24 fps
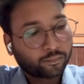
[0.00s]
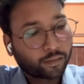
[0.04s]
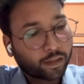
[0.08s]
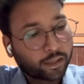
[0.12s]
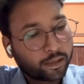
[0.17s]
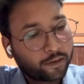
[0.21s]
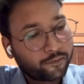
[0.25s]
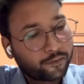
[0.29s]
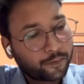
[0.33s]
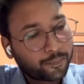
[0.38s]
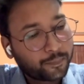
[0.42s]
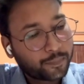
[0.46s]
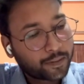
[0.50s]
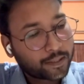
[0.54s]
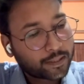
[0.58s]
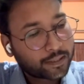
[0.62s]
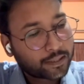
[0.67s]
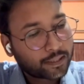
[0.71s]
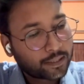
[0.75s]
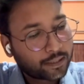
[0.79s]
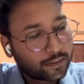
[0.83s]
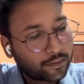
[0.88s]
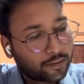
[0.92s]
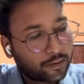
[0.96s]
If a
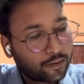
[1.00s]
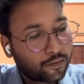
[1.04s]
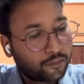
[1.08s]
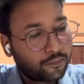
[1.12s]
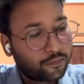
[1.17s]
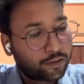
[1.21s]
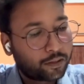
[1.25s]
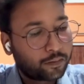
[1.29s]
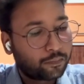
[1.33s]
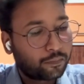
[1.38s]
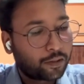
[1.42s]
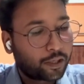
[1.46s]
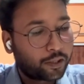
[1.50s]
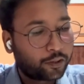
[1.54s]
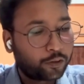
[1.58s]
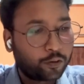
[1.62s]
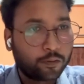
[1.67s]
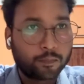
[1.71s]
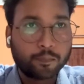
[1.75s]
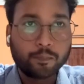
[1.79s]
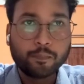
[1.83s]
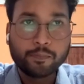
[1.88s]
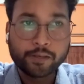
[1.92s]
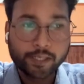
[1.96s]
person with blood
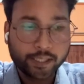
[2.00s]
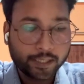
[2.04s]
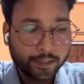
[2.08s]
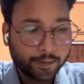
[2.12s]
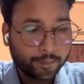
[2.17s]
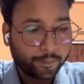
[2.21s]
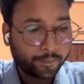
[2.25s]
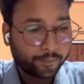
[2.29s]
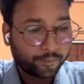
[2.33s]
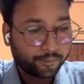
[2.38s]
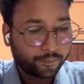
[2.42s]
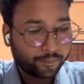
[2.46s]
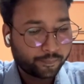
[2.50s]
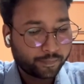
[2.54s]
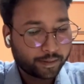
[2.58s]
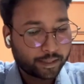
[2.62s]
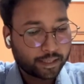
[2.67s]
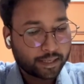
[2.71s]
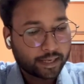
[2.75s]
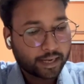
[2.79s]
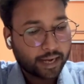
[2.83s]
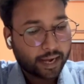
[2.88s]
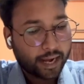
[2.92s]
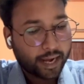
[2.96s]
group B
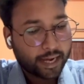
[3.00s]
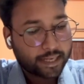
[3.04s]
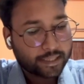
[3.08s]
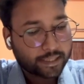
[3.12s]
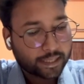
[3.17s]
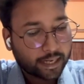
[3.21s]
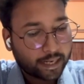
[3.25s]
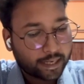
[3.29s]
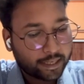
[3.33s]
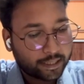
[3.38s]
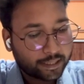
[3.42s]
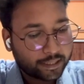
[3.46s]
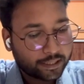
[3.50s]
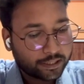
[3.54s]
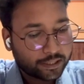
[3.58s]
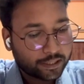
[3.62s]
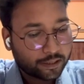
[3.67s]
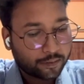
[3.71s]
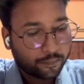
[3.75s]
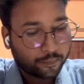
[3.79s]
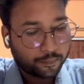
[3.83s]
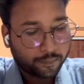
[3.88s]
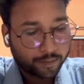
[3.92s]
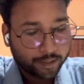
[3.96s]
has
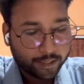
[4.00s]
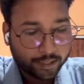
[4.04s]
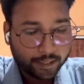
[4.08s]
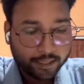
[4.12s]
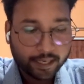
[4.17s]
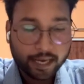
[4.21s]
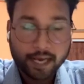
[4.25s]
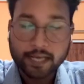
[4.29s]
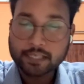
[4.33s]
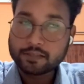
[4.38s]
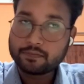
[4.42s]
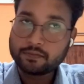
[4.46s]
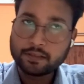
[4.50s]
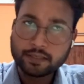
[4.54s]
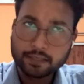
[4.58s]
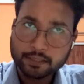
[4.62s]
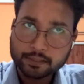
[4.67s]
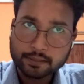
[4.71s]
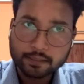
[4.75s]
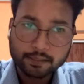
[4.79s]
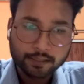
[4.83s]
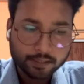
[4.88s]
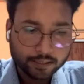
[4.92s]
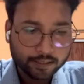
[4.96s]
antigen B, as we
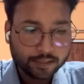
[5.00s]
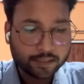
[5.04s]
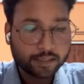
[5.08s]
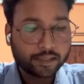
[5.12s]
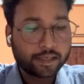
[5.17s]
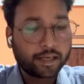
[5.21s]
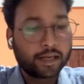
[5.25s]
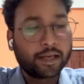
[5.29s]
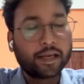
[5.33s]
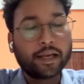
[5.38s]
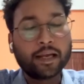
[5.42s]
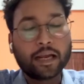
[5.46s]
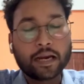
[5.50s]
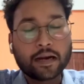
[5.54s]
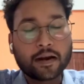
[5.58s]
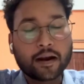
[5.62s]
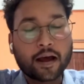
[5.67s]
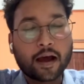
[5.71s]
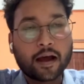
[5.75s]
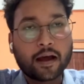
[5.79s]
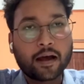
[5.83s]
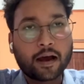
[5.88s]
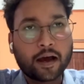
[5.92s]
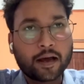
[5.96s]
discussed, in
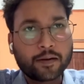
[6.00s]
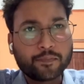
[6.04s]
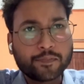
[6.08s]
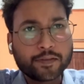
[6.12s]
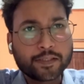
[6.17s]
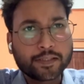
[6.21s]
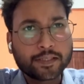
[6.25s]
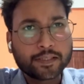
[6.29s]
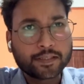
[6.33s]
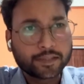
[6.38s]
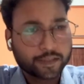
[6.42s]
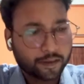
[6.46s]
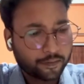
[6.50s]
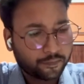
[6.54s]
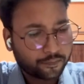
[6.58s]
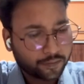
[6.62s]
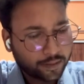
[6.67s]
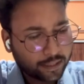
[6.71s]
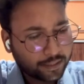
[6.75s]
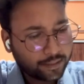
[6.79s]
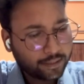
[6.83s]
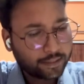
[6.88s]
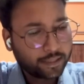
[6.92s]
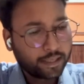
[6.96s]
RBC
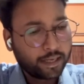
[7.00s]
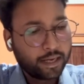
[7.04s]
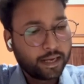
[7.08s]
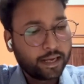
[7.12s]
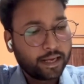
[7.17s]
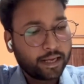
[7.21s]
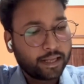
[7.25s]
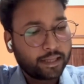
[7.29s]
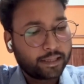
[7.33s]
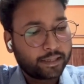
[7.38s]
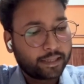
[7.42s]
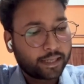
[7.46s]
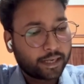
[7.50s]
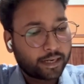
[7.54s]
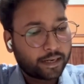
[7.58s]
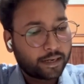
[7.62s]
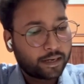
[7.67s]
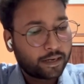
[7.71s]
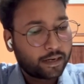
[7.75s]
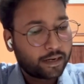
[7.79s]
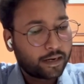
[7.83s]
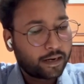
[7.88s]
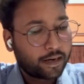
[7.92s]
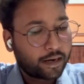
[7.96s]
surface,
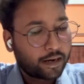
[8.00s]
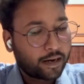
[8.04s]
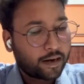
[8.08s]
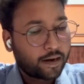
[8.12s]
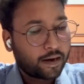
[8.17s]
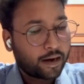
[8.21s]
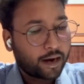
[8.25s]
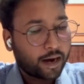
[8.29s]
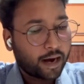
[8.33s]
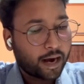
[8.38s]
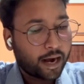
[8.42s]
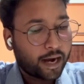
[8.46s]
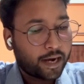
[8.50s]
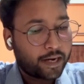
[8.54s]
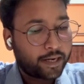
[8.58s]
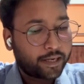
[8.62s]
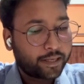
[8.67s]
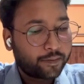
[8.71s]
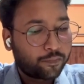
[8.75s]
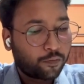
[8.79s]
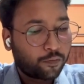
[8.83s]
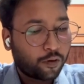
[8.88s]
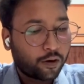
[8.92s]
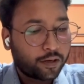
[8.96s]
then
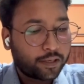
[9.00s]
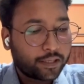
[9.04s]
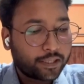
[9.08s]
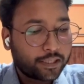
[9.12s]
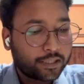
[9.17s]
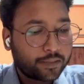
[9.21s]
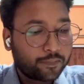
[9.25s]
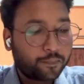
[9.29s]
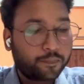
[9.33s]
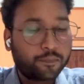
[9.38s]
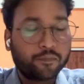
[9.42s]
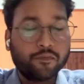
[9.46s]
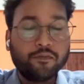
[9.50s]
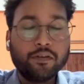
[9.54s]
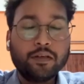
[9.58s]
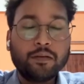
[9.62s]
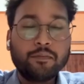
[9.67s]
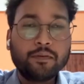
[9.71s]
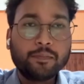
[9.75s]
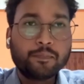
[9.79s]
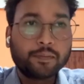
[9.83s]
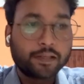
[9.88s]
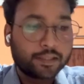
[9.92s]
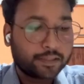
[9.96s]
antibodies will be
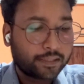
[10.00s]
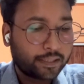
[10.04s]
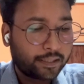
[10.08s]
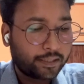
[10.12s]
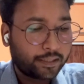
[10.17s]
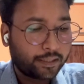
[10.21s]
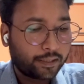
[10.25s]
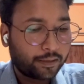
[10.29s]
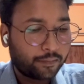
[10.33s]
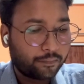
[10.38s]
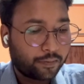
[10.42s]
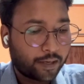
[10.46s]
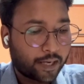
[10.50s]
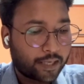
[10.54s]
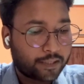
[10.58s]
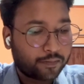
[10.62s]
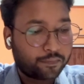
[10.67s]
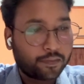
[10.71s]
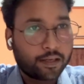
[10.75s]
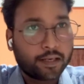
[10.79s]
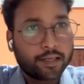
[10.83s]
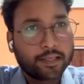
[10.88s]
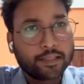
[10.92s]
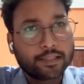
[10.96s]
present in
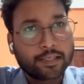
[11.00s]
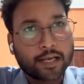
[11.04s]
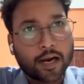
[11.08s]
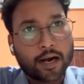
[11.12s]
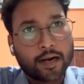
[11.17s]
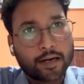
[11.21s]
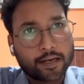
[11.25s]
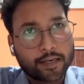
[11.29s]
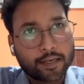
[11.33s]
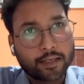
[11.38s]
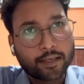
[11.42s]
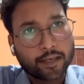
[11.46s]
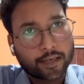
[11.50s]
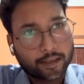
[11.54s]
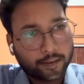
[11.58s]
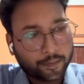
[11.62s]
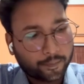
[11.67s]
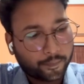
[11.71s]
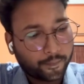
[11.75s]
plasma is anti-A.